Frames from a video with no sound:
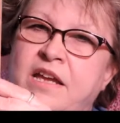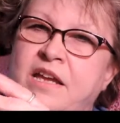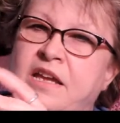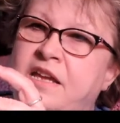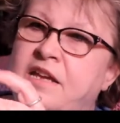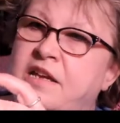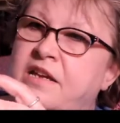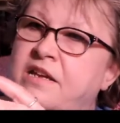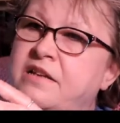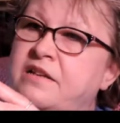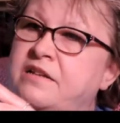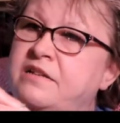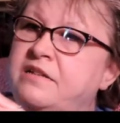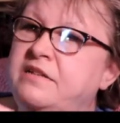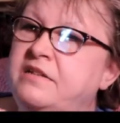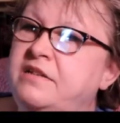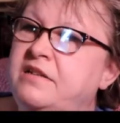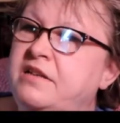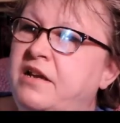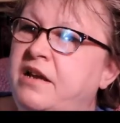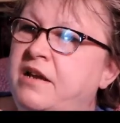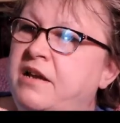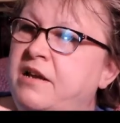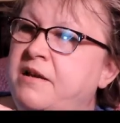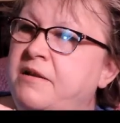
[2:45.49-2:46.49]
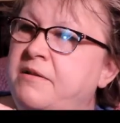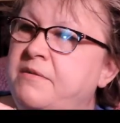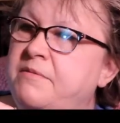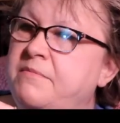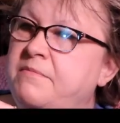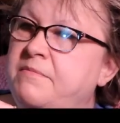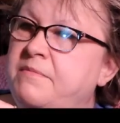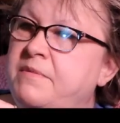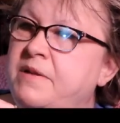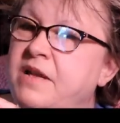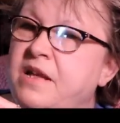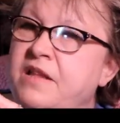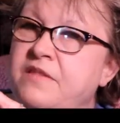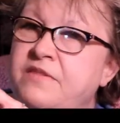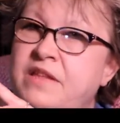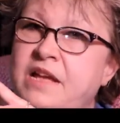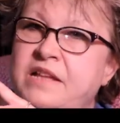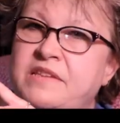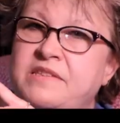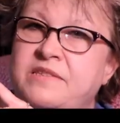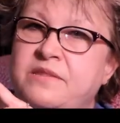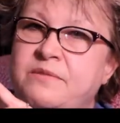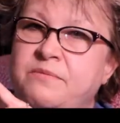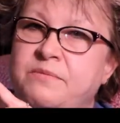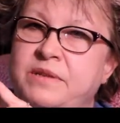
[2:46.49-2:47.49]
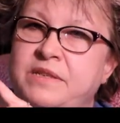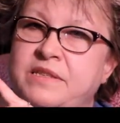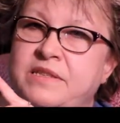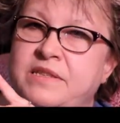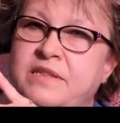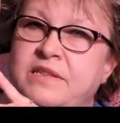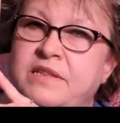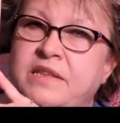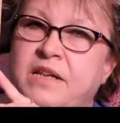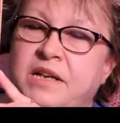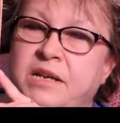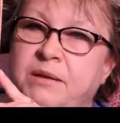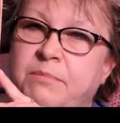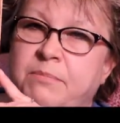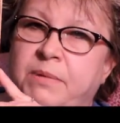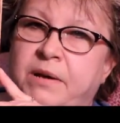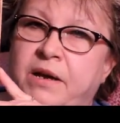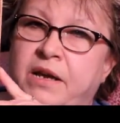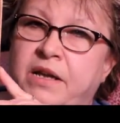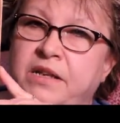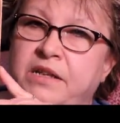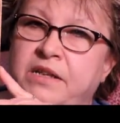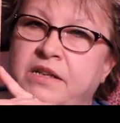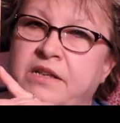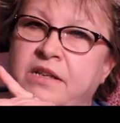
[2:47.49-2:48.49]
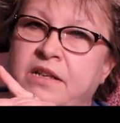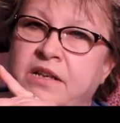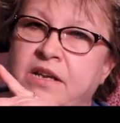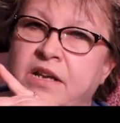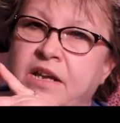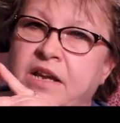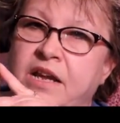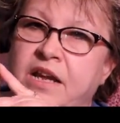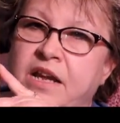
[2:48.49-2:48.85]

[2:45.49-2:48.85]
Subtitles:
and that's the reason that I bought it.